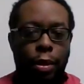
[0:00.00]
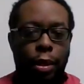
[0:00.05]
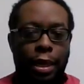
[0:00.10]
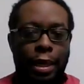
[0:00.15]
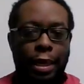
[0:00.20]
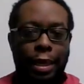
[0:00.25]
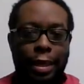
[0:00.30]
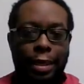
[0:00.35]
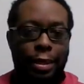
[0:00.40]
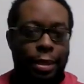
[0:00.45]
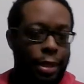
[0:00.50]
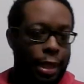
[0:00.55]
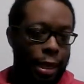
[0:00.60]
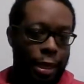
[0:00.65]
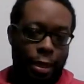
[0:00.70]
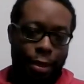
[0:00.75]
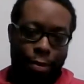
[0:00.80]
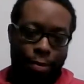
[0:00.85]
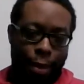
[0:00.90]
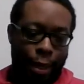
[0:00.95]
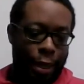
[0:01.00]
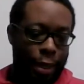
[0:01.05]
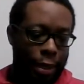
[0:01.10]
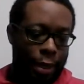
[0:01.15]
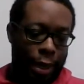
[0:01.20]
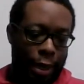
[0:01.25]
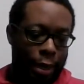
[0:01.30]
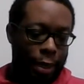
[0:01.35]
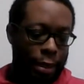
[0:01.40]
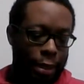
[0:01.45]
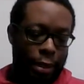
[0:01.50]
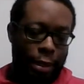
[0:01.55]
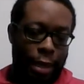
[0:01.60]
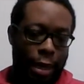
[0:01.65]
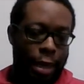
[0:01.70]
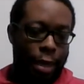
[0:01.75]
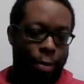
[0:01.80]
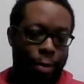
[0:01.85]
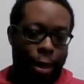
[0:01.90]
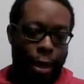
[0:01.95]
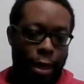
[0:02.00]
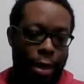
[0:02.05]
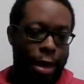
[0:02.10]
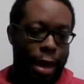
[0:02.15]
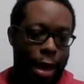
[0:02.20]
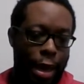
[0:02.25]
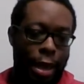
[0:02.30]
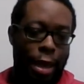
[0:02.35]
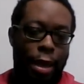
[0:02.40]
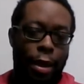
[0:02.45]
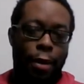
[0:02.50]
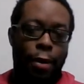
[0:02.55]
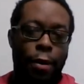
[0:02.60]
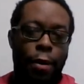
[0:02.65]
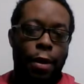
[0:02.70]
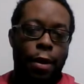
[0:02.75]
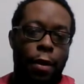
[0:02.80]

And it sucks, man. Like, it's just like, man, dang.